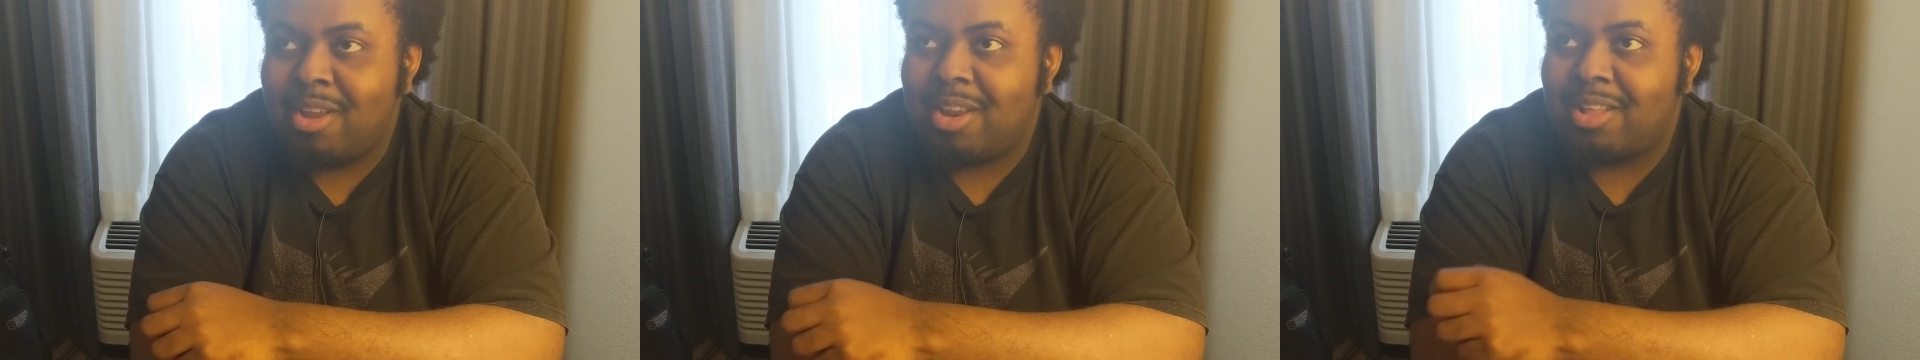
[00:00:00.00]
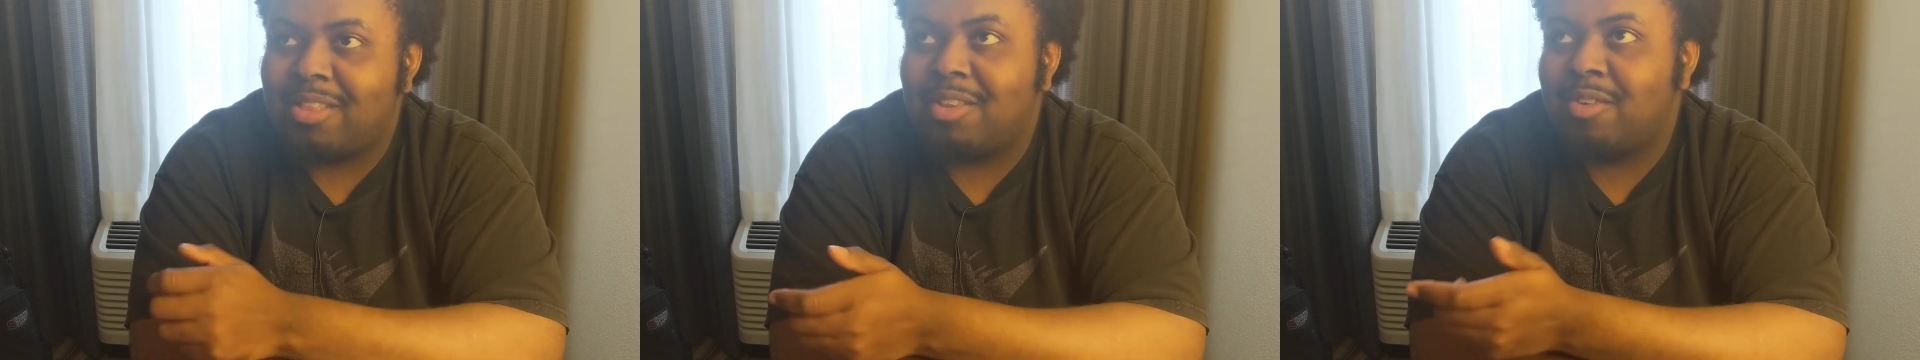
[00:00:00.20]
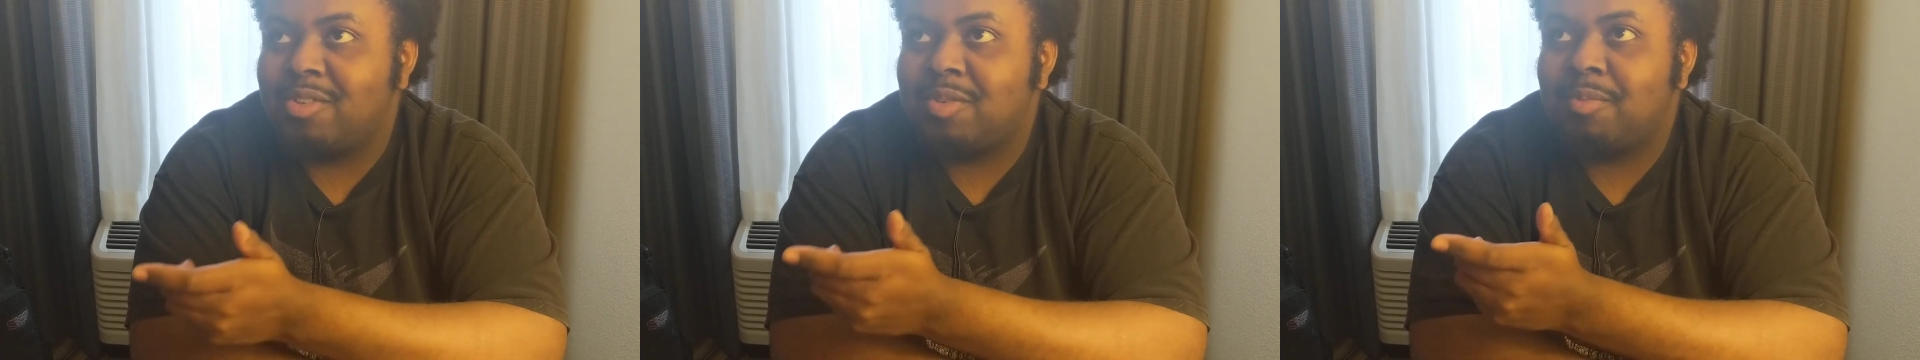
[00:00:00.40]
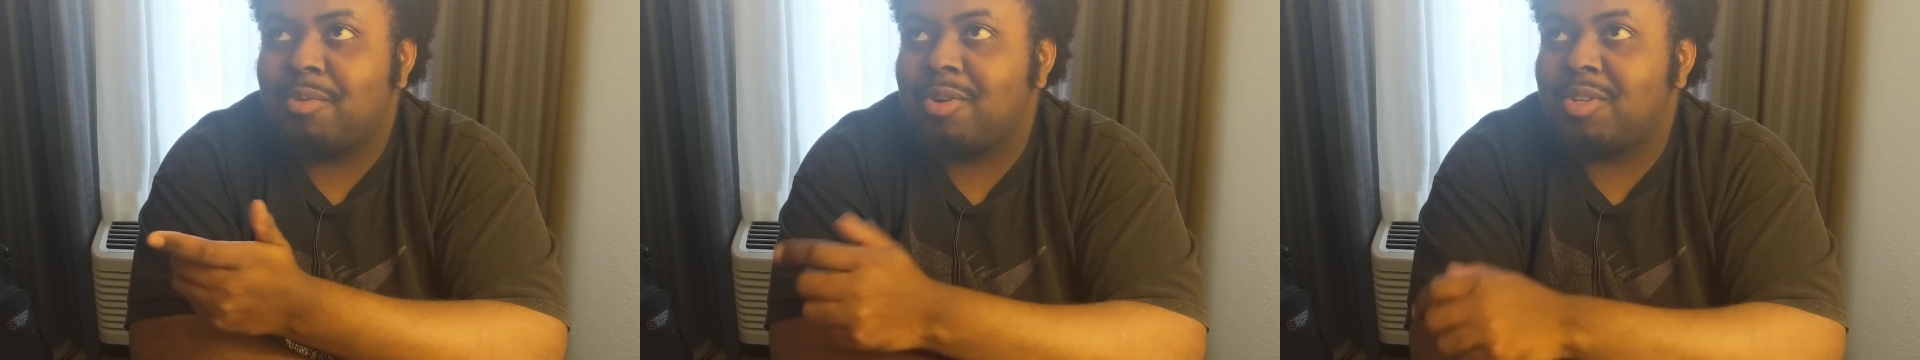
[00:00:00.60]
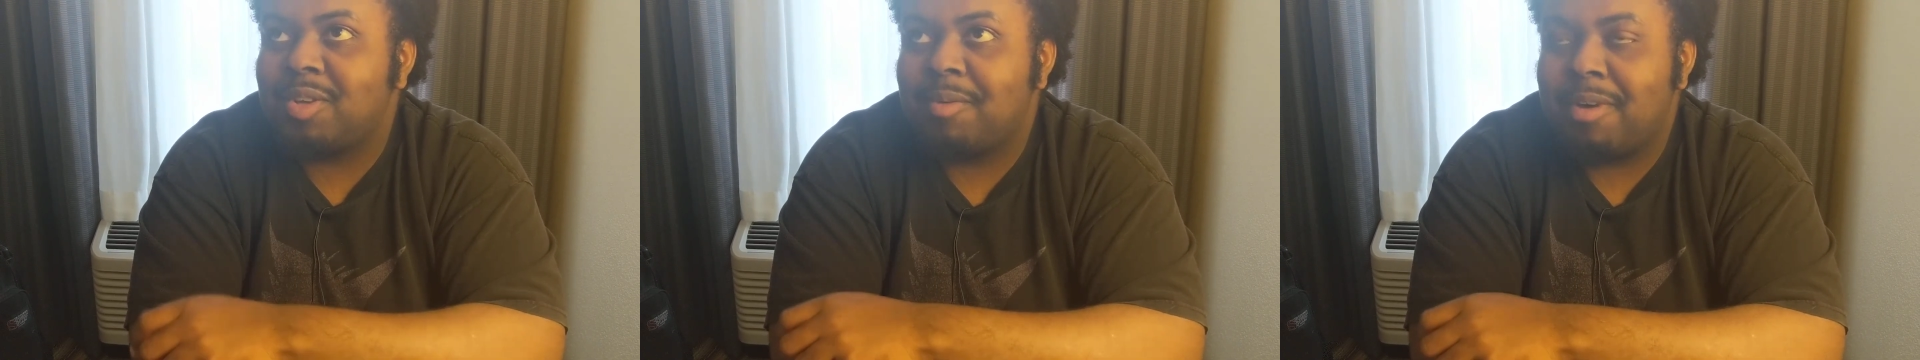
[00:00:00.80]
not the new
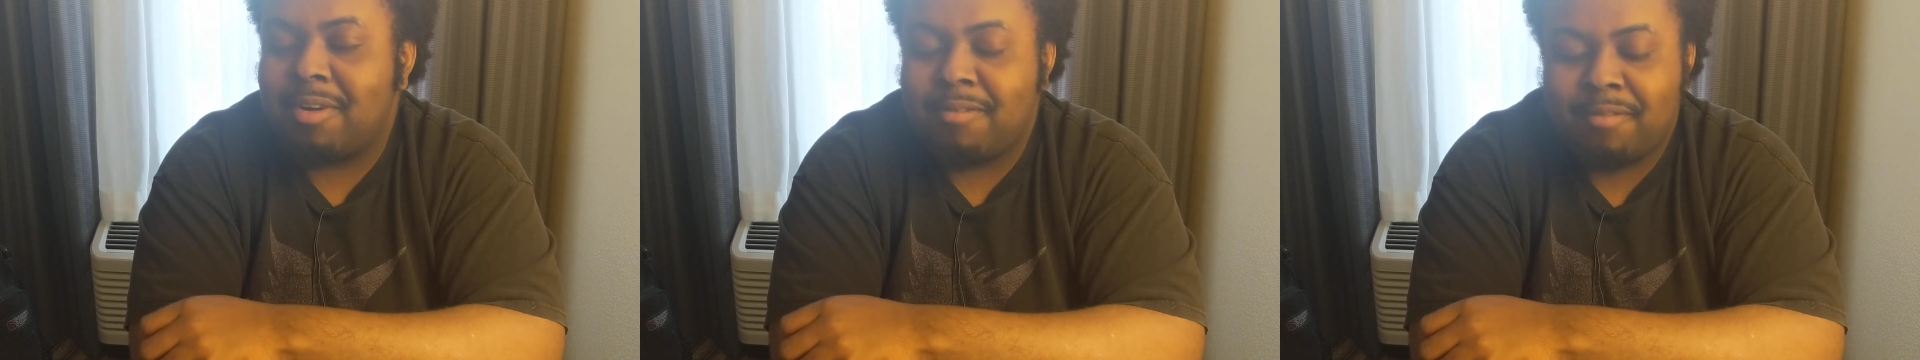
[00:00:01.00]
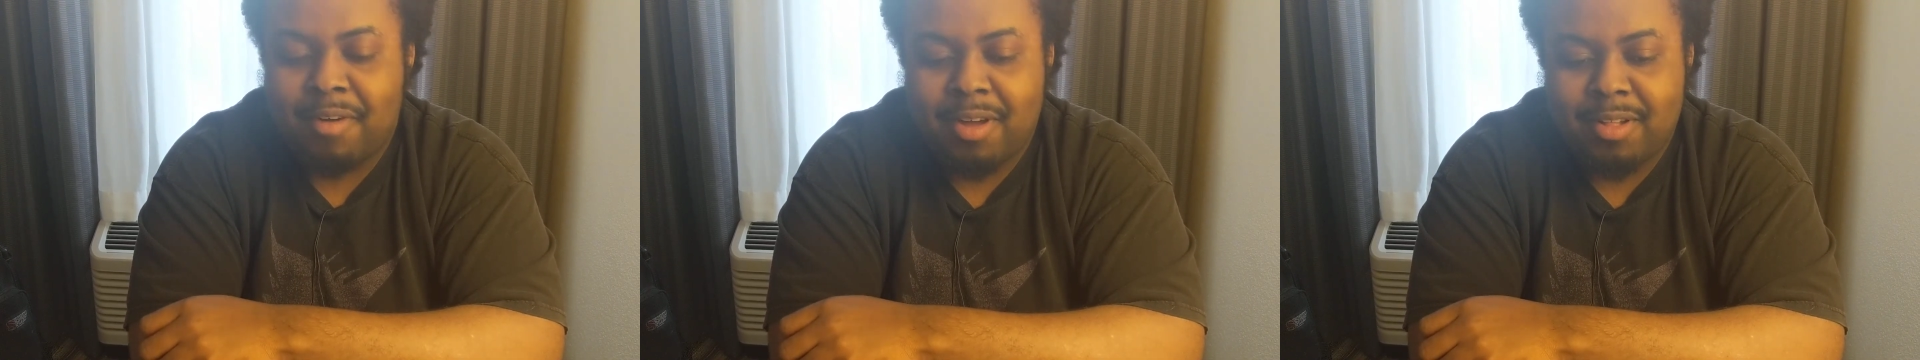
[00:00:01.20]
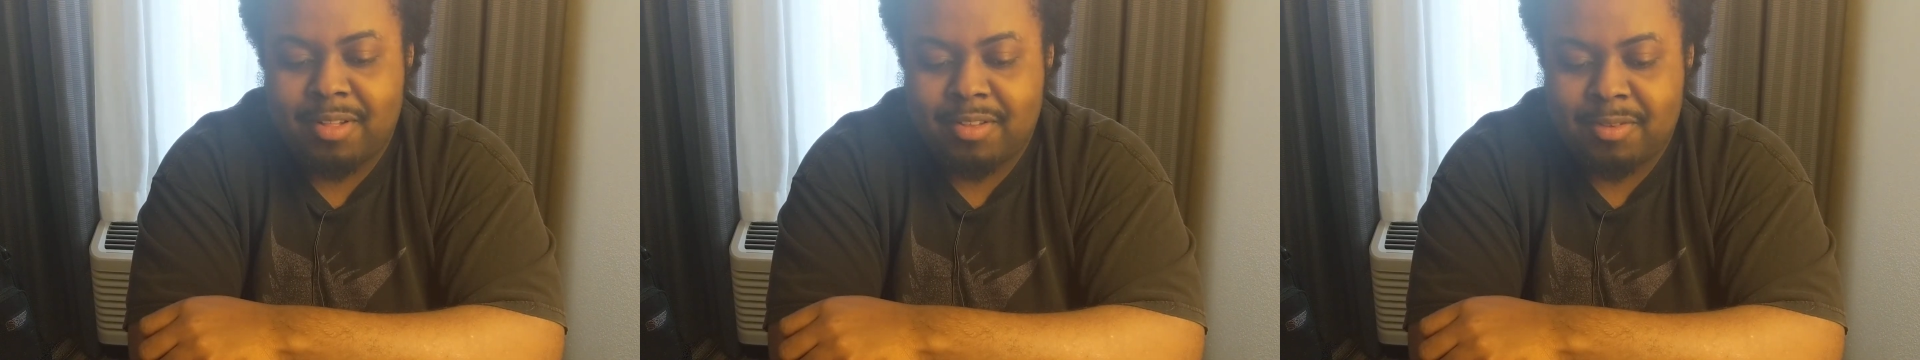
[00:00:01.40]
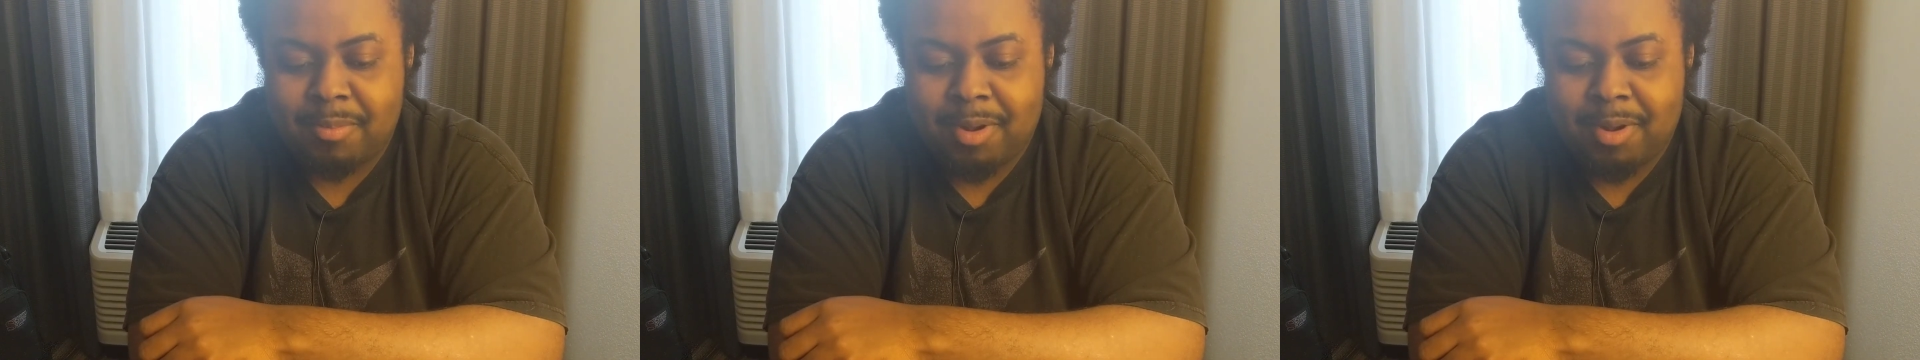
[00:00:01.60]
support that's coming out in Violet,